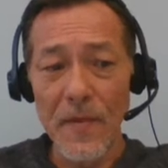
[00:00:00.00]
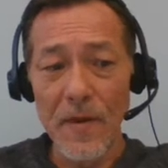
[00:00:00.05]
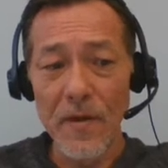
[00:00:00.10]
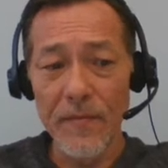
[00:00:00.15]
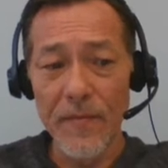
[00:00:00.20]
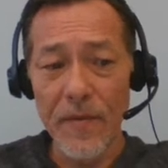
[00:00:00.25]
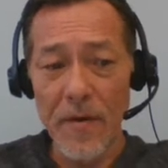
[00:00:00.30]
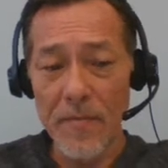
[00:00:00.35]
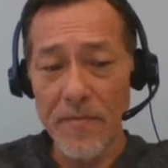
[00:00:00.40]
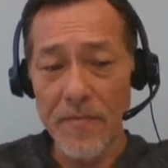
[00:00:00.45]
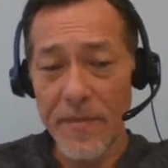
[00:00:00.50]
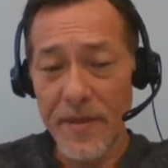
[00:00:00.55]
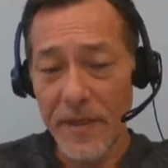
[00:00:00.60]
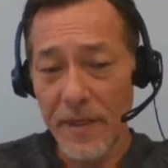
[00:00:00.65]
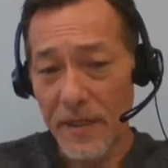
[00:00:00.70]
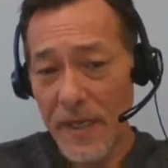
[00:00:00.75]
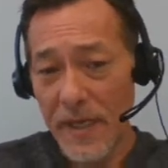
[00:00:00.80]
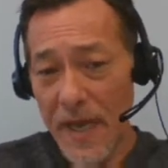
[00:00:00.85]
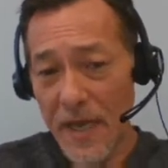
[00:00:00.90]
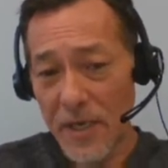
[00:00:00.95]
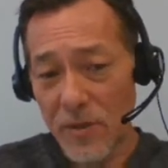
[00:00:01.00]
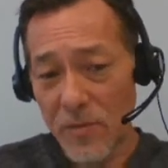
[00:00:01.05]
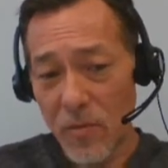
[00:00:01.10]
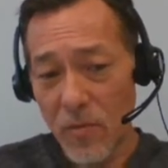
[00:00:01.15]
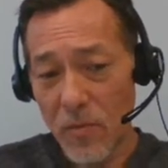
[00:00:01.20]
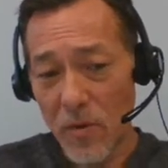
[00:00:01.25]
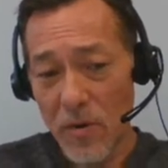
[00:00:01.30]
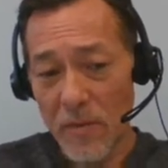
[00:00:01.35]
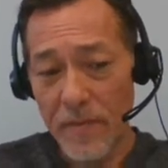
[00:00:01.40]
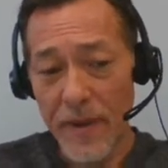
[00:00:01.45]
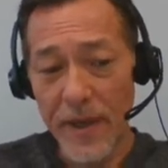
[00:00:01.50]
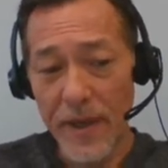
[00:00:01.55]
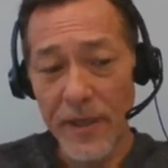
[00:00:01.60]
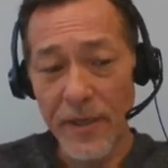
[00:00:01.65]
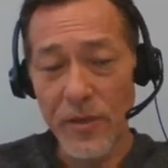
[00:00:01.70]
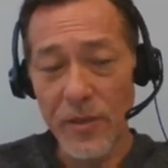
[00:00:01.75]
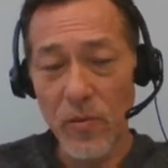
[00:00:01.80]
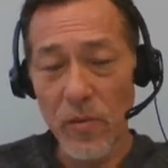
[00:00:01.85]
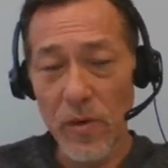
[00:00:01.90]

From the dashboard page,